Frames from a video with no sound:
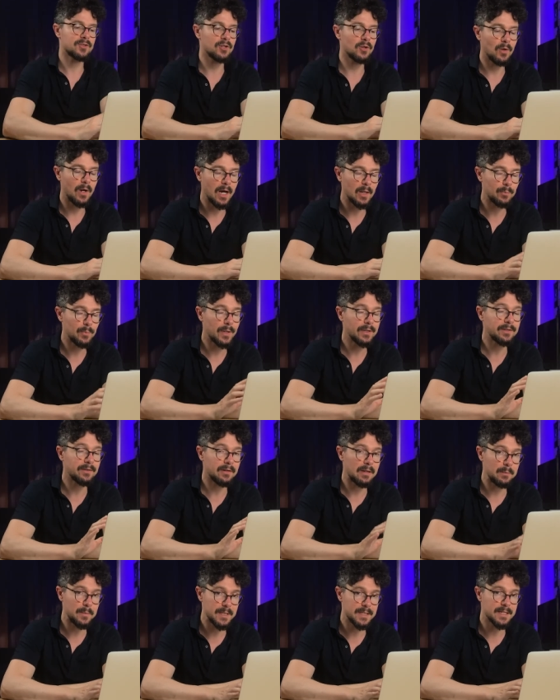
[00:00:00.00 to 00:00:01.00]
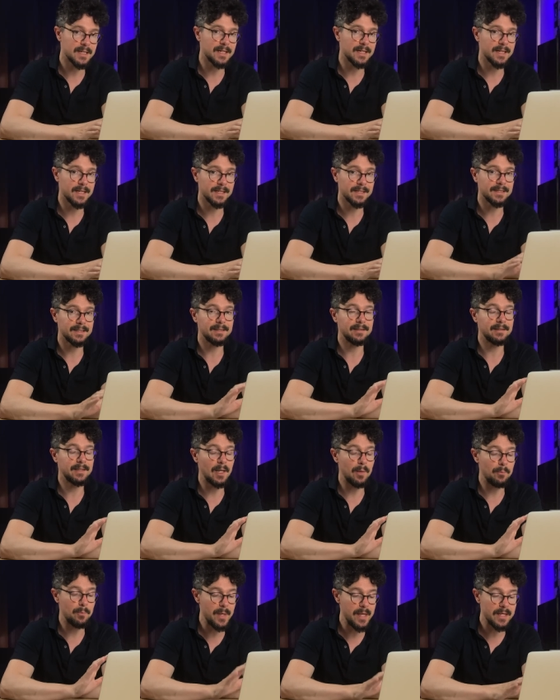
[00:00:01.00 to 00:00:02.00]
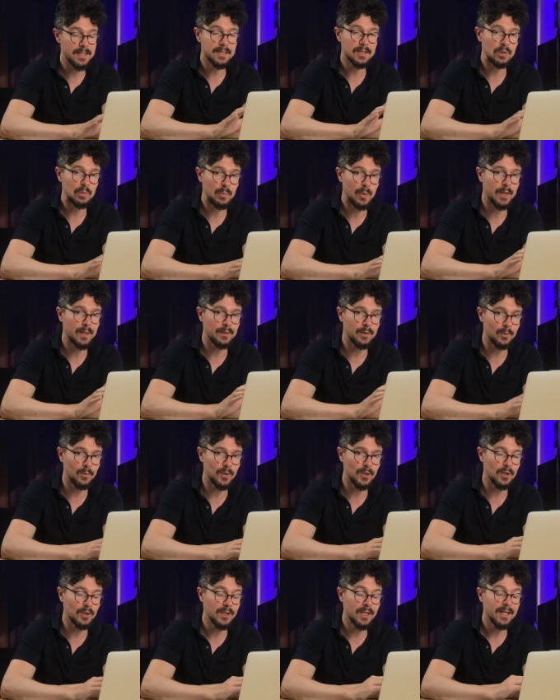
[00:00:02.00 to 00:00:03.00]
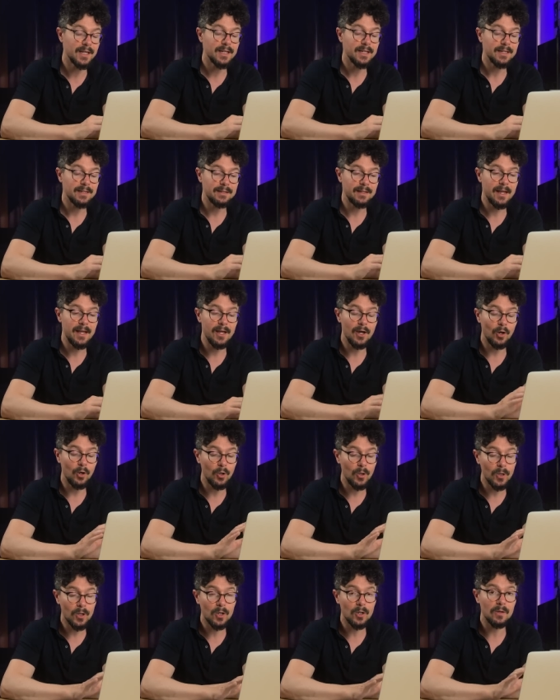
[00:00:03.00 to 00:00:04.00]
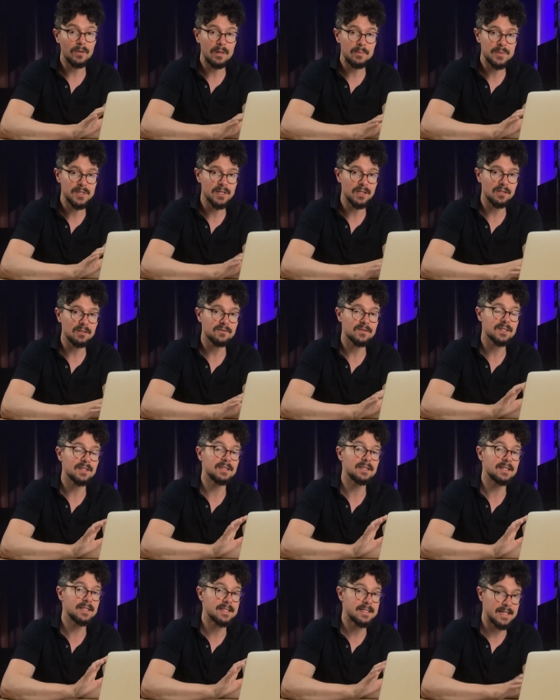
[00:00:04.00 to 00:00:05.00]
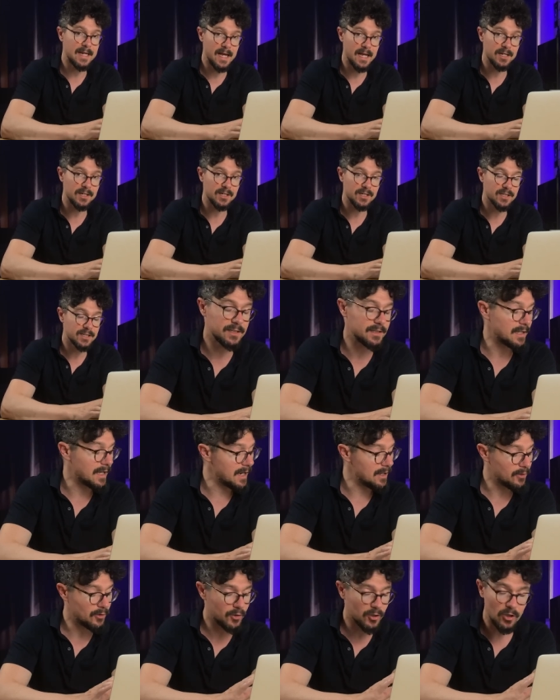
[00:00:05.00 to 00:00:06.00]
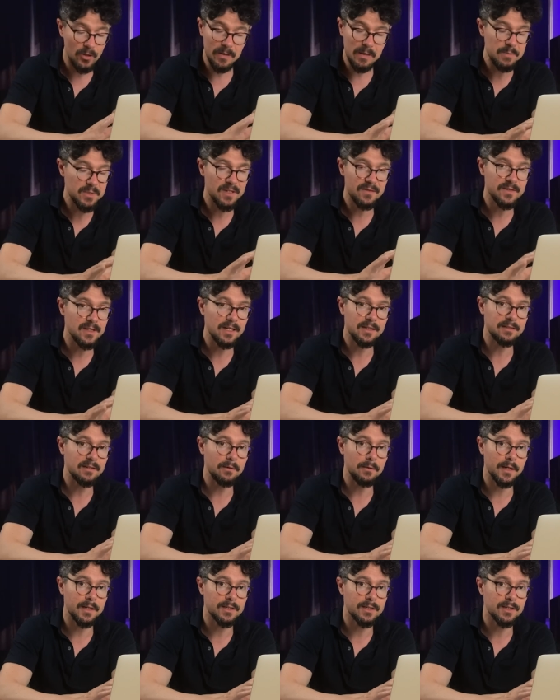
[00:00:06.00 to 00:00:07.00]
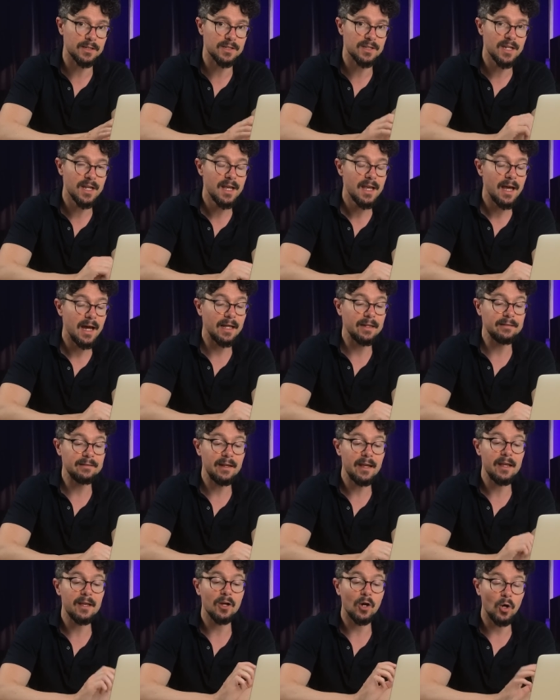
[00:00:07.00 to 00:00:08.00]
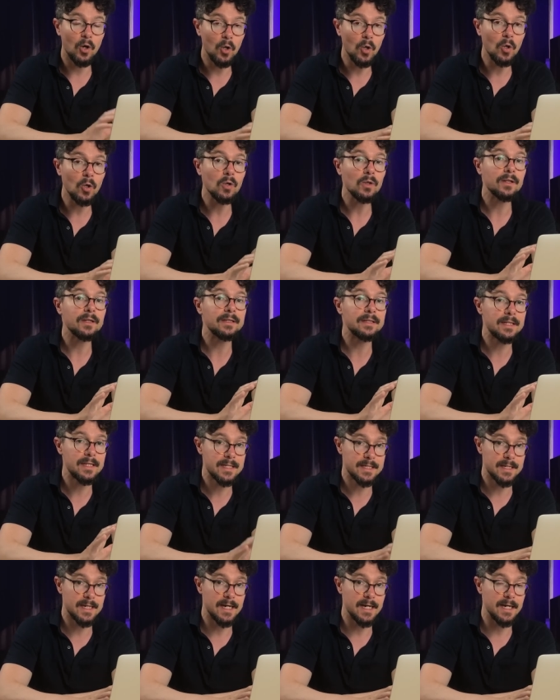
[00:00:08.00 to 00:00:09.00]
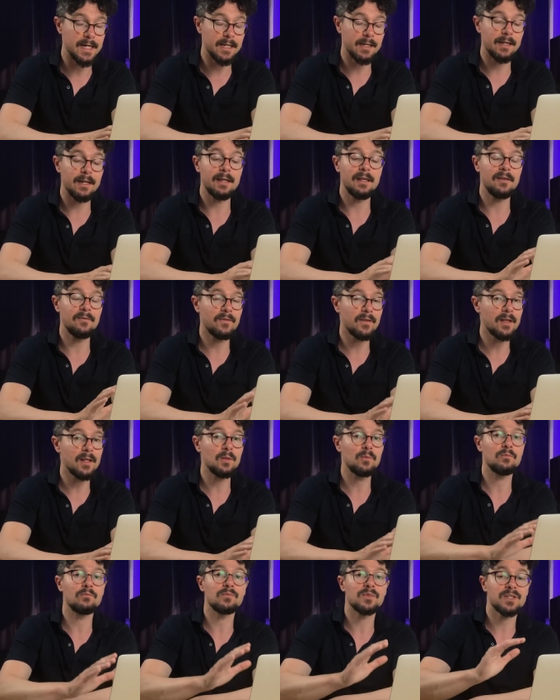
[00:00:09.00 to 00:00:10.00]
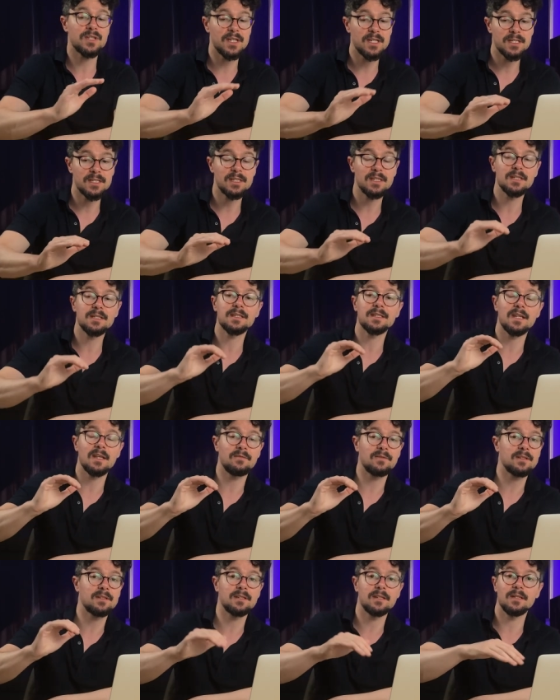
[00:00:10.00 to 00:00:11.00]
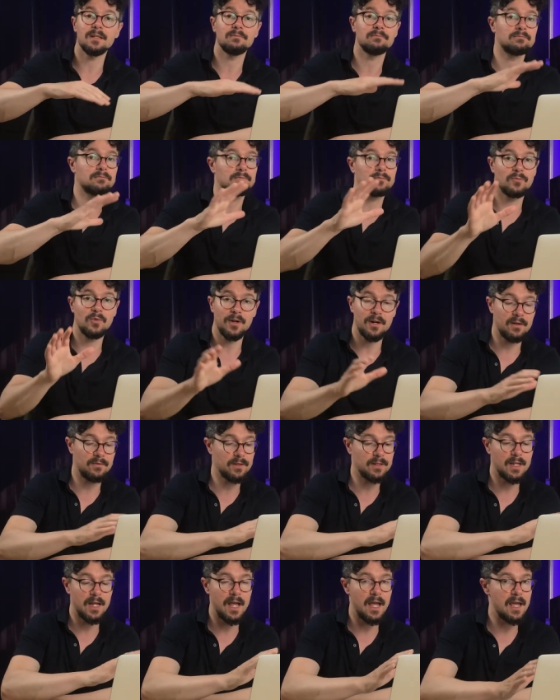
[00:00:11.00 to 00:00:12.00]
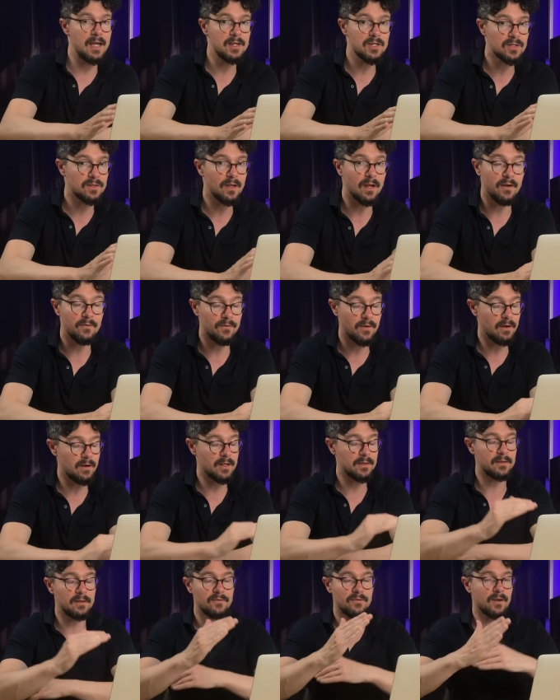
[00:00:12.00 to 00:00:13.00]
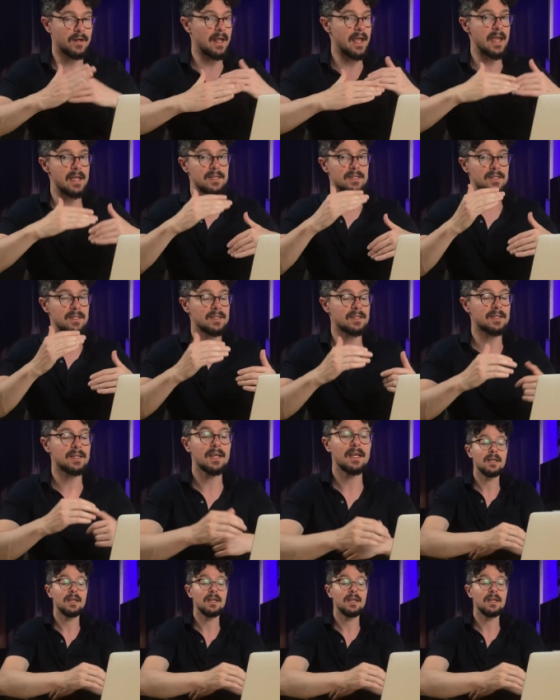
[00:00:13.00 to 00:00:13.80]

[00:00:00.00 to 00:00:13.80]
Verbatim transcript: So at Pentagram Design, the biggest company in the world, they all call themselves designers. They don't call themselves art directors and they all design, even 60, 70, whatever the age, they are very different ages